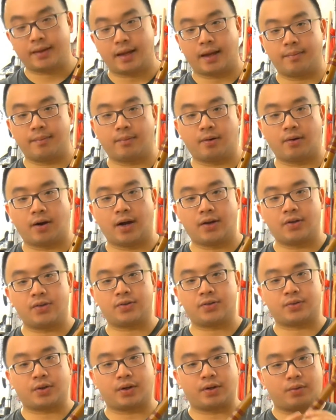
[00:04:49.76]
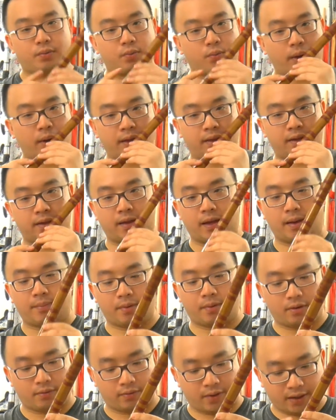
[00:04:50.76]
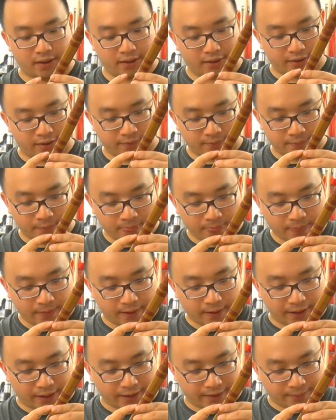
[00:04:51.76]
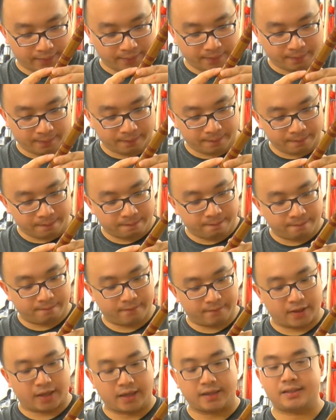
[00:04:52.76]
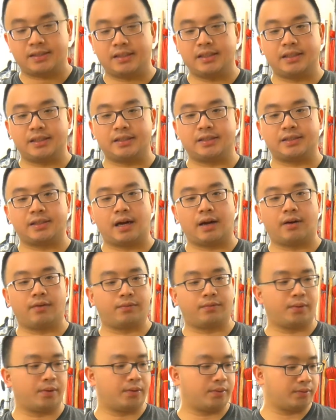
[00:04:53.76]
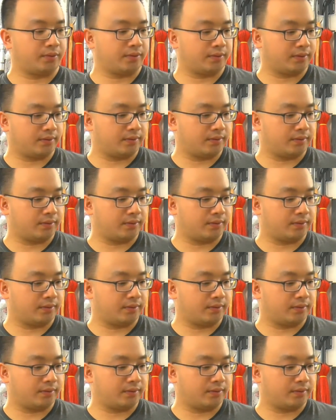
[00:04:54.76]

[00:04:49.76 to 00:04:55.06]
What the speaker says: demo. I just try to wet the demo right here, and you can see the sound will